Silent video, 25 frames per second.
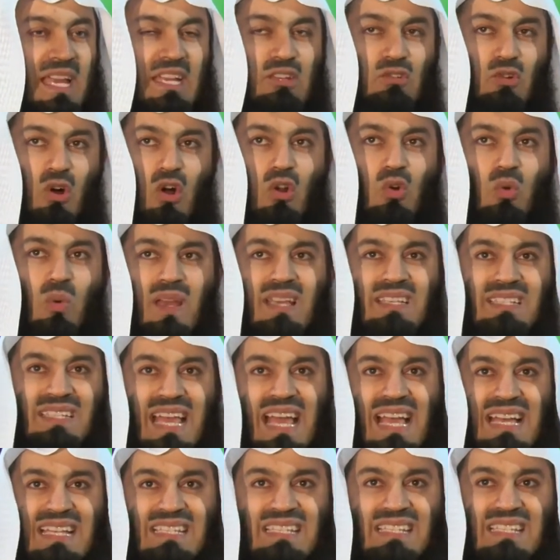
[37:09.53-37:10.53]
It always
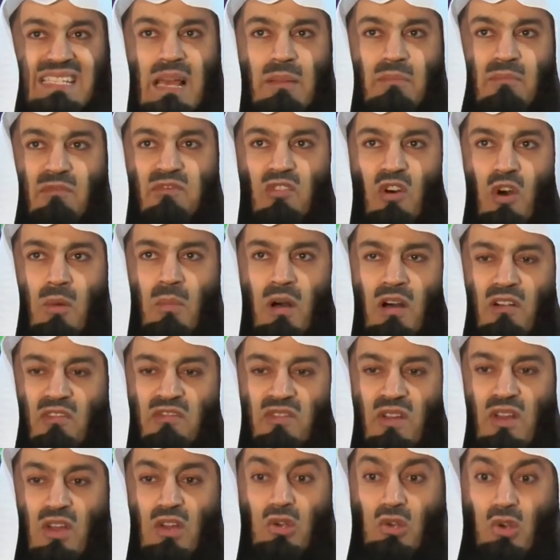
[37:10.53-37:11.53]
has some form
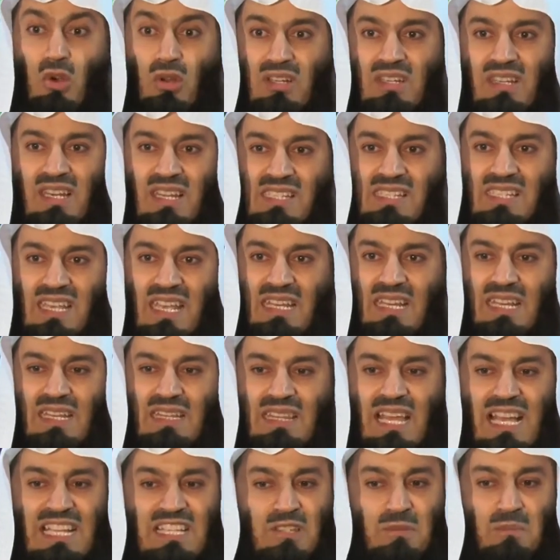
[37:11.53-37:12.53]
of goodness in
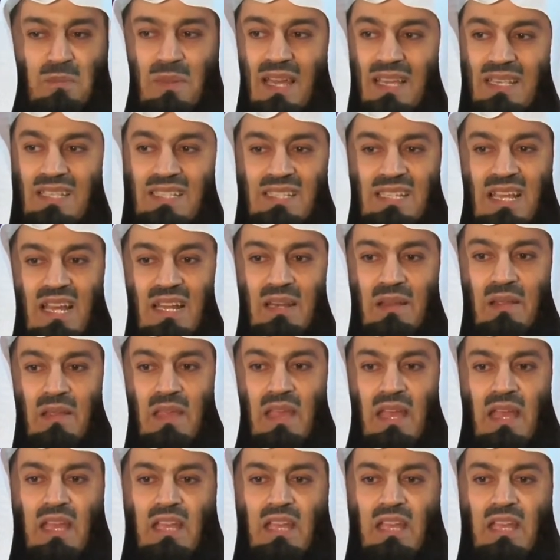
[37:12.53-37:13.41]
it. That's my son.